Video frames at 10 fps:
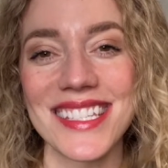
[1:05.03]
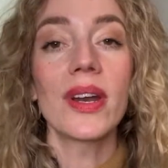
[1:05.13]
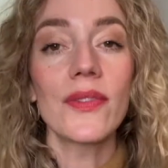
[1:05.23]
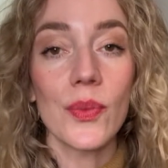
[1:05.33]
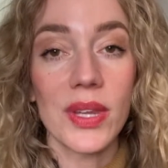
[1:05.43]
One
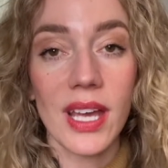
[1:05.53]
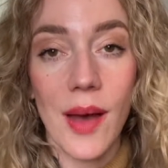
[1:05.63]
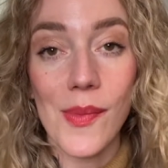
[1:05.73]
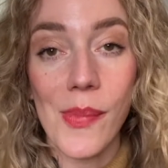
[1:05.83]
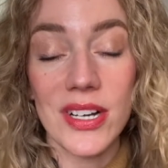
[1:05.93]
of the really
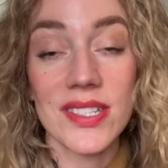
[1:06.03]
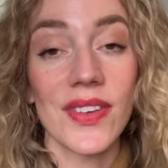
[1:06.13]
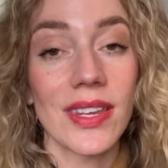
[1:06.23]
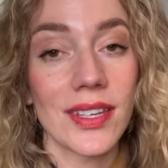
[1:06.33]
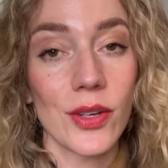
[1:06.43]
common parts of
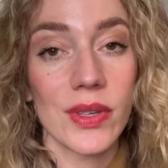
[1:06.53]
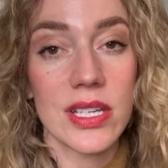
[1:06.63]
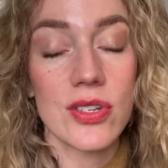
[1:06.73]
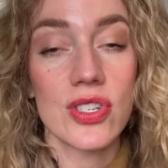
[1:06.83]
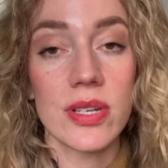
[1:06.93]
healing your
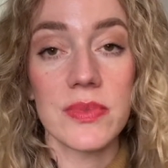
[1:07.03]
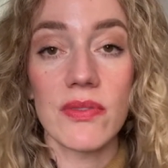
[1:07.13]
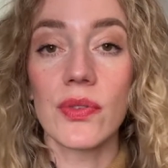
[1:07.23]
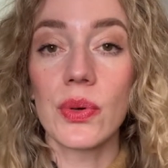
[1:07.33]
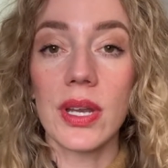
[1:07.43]
relationship to
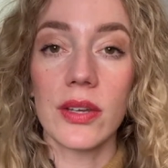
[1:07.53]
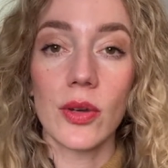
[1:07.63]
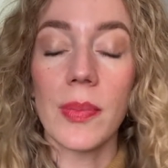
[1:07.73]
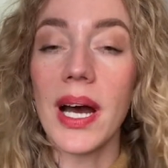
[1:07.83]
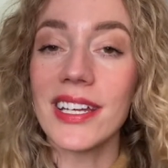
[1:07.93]
food and your
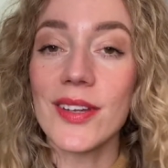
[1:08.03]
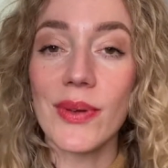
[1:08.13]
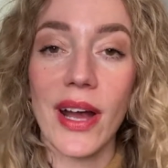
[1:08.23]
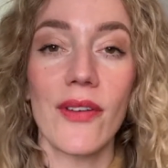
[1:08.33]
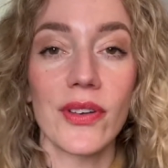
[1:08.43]
body,
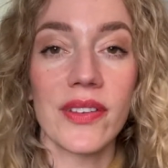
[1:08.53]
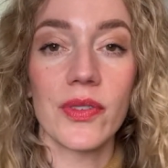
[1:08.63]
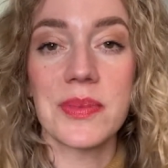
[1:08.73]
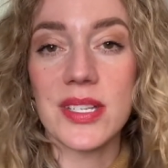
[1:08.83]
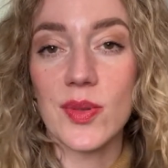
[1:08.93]
recovering
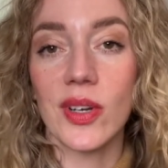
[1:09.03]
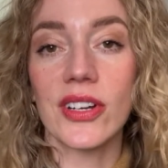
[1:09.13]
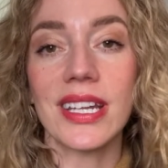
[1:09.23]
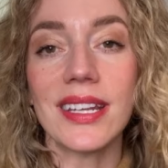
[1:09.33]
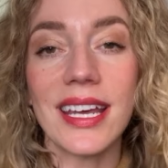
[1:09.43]
from
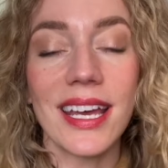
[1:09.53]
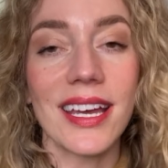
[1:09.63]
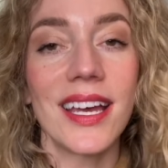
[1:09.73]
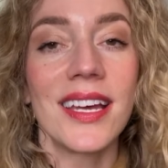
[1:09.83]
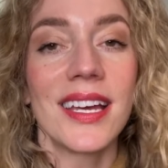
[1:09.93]
disordered
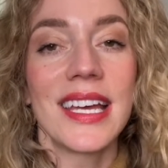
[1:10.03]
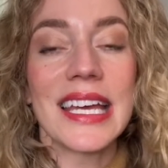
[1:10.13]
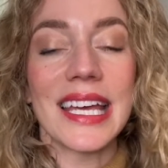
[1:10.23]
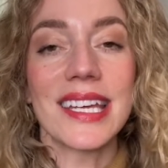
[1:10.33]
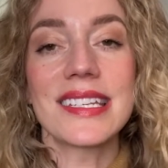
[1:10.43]
eating,
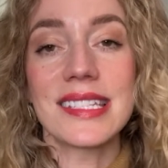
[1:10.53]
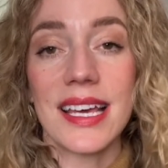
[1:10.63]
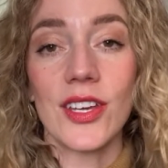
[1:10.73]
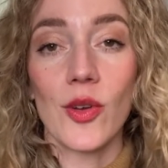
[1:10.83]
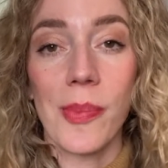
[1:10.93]
is
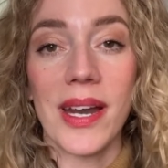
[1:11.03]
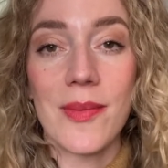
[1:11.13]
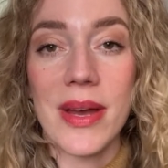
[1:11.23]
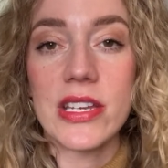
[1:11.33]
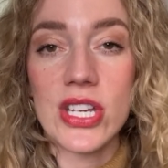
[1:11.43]
that your body
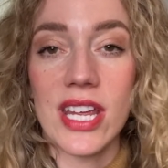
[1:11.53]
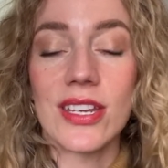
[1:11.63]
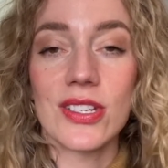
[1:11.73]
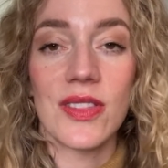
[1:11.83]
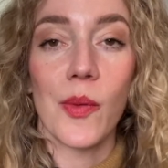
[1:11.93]
might
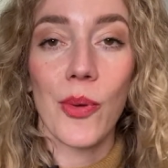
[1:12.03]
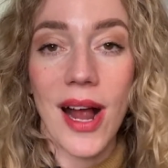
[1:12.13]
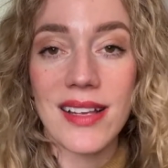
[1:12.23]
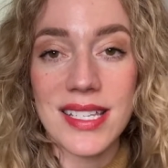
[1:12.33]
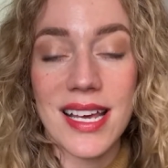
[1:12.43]
change in the
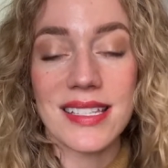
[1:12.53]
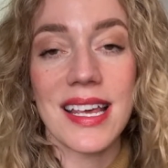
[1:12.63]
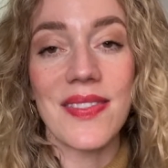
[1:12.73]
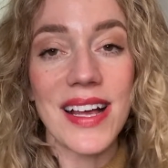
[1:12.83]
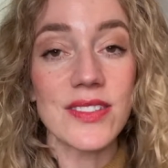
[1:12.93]
process.
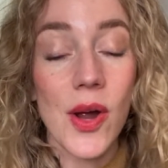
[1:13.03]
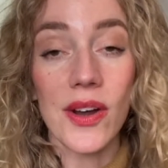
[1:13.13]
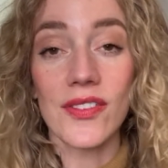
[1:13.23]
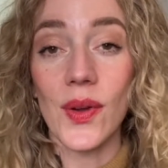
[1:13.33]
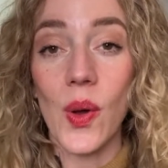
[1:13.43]
And that's
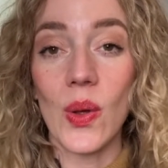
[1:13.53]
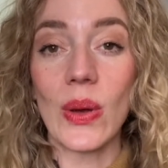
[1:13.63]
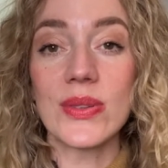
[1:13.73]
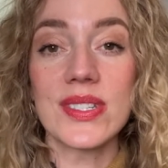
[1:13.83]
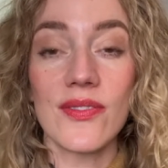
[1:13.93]
hard for a whole
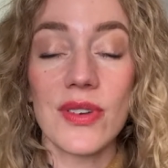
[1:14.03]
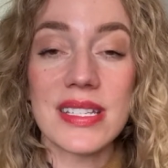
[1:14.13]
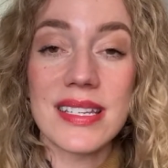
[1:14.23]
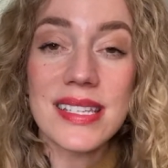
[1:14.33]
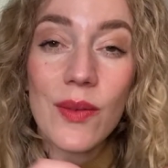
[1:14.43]
host of
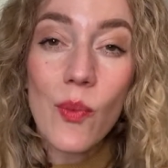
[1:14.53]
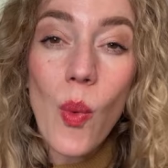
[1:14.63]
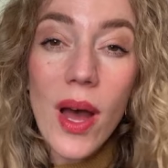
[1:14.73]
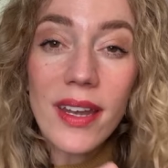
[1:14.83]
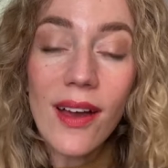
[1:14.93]
reasons. And
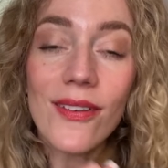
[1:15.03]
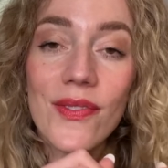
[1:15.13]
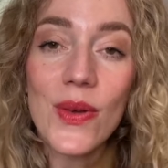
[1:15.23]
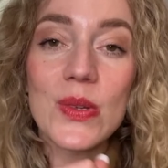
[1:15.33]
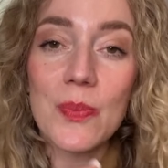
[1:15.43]
one of
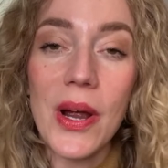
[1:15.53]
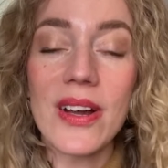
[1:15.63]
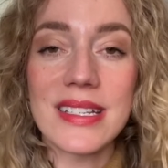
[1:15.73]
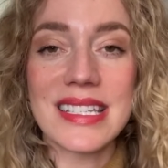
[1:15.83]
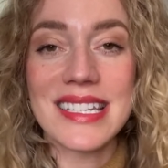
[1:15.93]
those
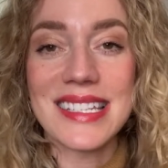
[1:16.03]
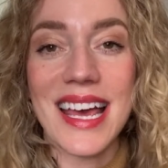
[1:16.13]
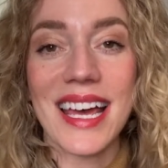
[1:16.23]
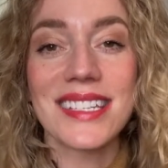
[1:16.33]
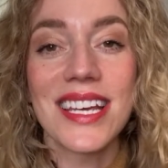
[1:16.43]
parts is
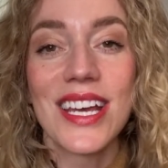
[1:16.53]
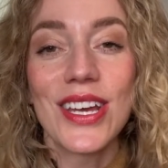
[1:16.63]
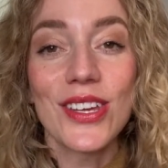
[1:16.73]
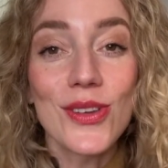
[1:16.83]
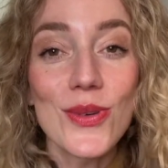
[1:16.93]
that
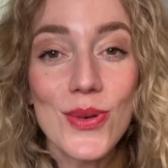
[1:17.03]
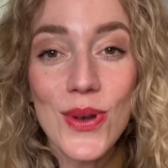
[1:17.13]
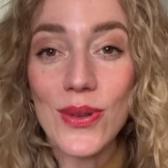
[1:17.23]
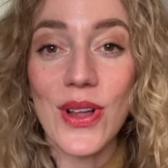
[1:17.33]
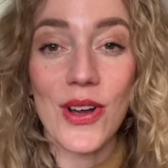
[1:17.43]
you
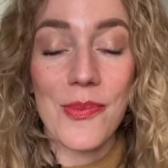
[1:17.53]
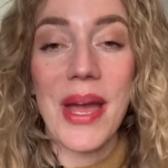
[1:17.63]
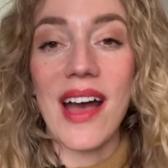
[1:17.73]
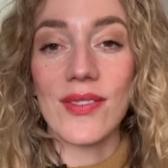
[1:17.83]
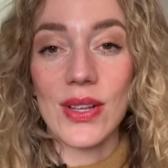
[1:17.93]
no longer may
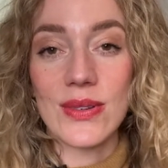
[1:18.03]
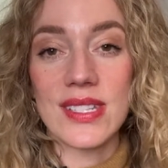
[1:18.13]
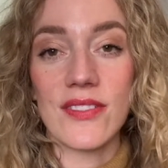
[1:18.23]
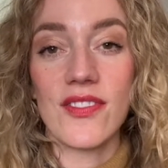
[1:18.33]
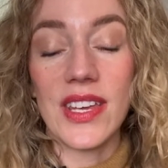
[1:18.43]
have clothes
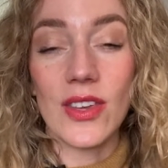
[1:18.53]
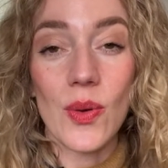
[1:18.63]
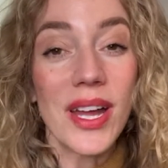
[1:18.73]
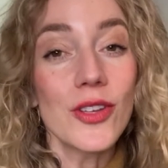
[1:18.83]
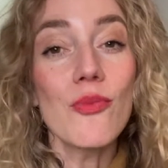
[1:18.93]
that fit you.
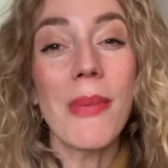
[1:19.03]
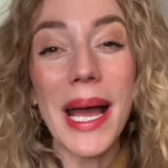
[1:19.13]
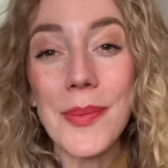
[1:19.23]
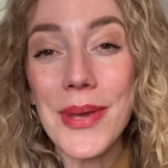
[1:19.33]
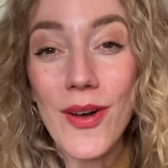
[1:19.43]
And you
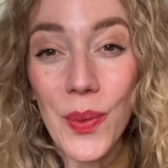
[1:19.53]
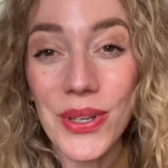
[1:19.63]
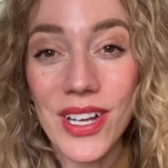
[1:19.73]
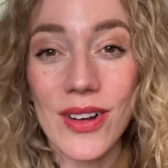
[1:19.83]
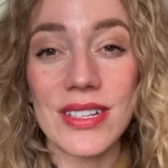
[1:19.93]
might be
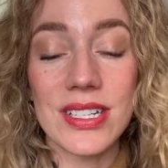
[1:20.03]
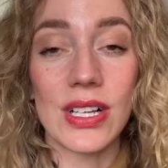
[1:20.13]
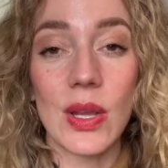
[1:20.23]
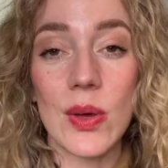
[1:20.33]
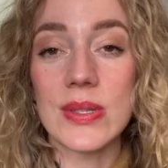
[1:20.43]
holding onto
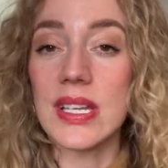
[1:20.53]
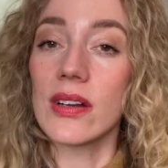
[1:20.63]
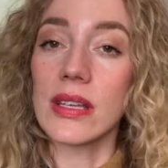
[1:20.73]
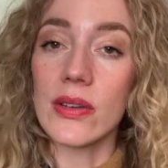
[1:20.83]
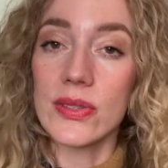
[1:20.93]
clothes that are a
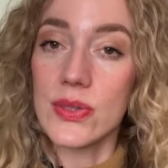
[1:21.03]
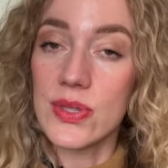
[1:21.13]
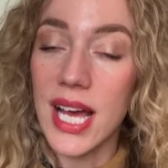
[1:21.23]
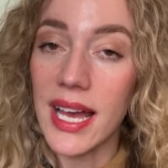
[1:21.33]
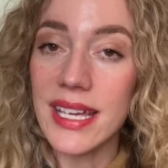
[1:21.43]
little too
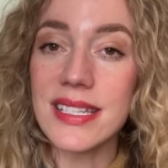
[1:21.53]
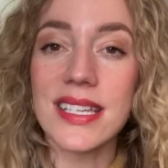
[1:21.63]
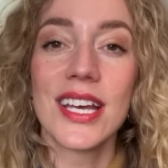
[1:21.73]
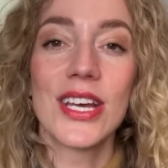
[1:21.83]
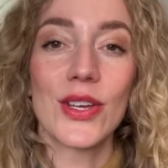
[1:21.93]
tight.
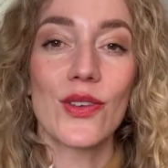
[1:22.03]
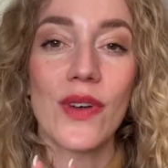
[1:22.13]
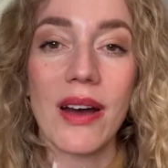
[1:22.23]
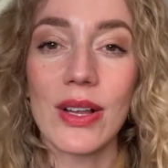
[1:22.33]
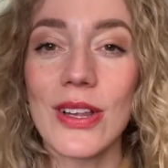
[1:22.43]
You've
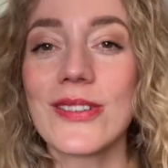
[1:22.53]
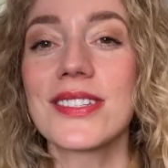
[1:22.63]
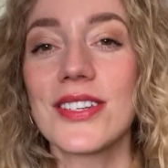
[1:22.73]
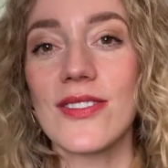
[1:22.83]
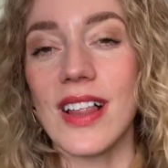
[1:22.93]
got clothes
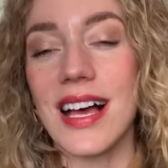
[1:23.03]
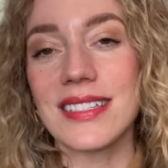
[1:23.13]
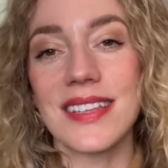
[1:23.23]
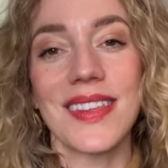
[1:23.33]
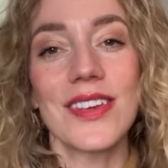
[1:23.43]
in your
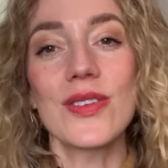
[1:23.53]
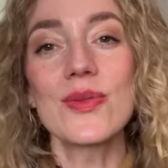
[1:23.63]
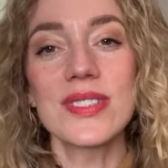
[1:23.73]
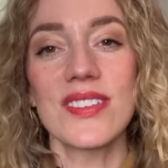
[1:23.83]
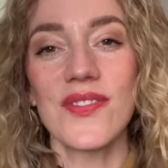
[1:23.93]
closet that
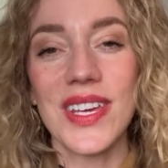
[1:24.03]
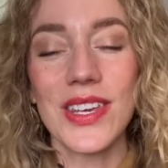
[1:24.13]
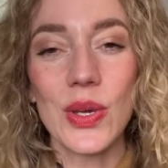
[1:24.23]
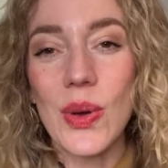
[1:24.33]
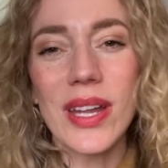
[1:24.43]
used to fit
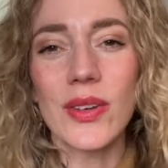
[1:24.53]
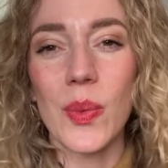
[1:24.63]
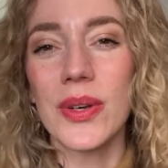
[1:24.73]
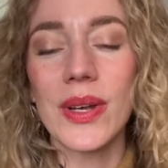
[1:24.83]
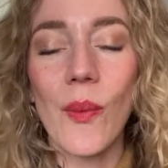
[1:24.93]
you, and you're
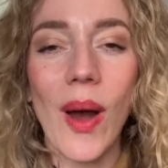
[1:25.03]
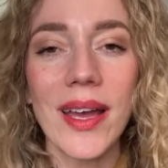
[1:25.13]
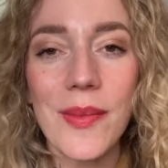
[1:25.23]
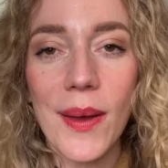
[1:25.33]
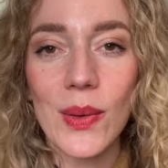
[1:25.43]
wondering, why
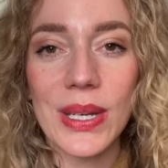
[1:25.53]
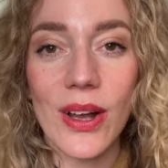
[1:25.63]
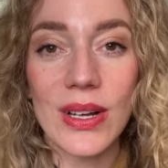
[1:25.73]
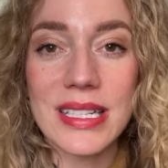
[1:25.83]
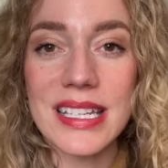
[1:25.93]
am I holding
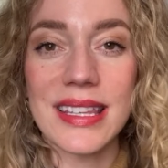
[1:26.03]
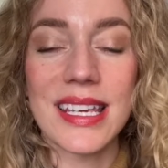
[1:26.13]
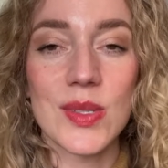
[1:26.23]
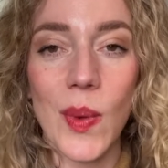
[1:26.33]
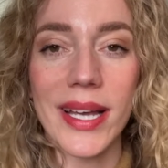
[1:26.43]
on to
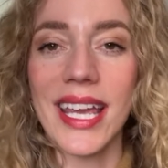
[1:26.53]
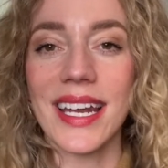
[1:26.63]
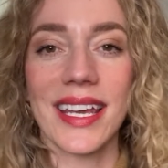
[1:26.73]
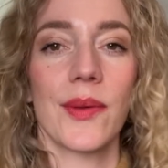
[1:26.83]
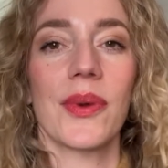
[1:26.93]
these? Why can't
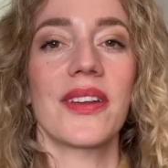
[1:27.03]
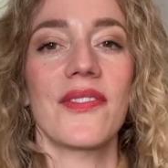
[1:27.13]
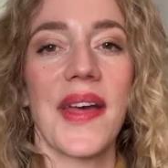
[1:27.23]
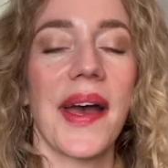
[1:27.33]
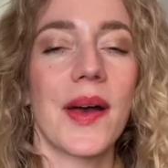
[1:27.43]
I get rid of
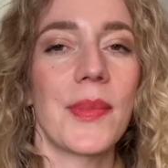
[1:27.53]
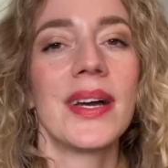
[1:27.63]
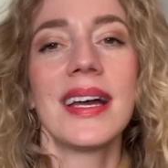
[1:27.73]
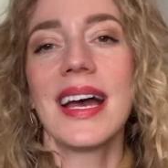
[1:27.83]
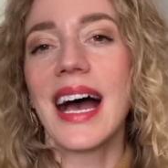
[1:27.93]
them?
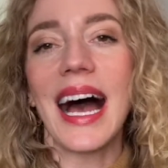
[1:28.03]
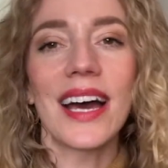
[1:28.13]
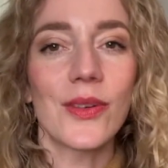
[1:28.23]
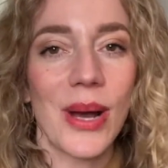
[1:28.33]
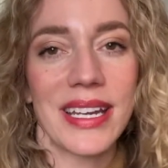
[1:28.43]
How
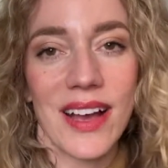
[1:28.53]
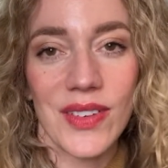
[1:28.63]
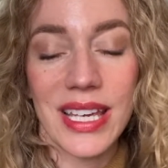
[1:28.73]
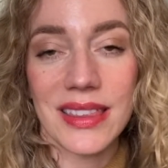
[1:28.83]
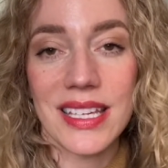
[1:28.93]
do I
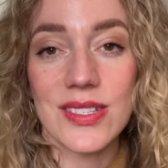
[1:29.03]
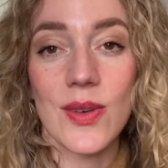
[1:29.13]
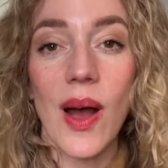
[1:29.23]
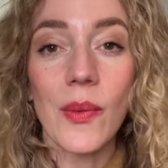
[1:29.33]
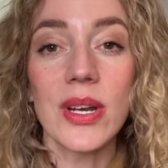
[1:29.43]
navigate this?
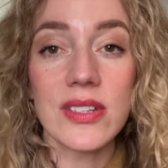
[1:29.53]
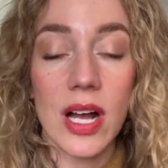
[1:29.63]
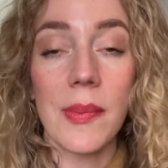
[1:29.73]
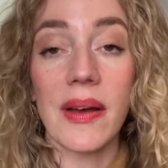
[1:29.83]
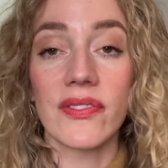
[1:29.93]
So I want to talk
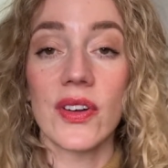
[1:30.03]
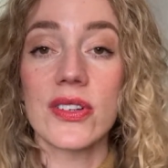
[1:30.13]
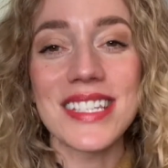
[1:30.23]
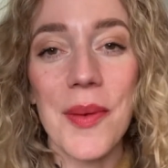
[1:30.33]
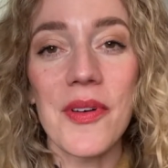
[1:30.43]
about
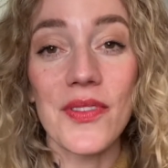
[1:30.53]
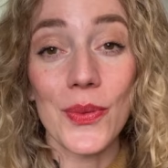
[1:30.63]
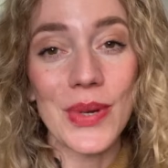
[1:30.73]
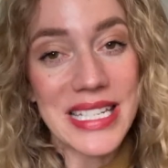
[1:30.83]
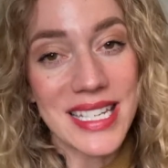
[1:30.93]
first some of the
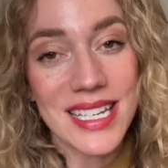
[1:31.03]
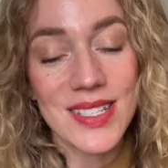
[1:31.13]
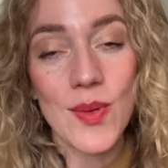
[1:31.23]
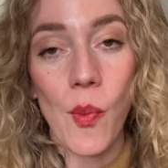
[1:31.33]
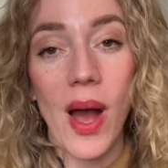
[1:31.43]

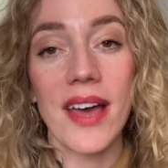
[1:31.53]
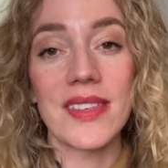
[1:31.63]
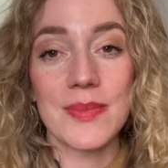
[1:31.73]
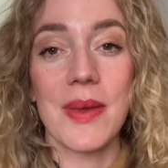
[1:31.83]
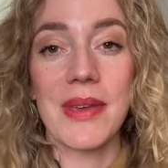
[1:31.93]
reasons why
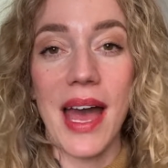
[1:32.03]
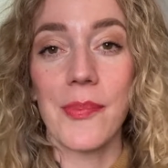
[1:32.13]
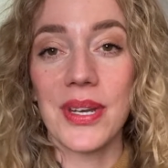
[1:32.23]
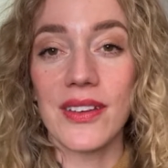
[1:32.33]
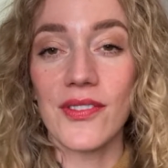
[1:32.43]
this may be
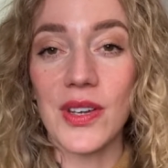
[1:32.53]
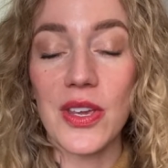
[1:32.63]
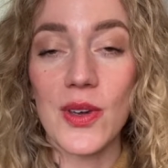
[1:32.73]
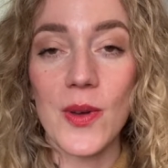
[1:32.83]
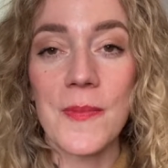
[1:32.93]
happening for
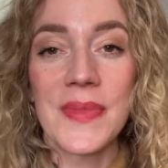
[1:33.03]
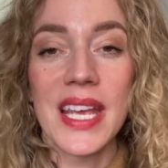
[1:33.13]
you.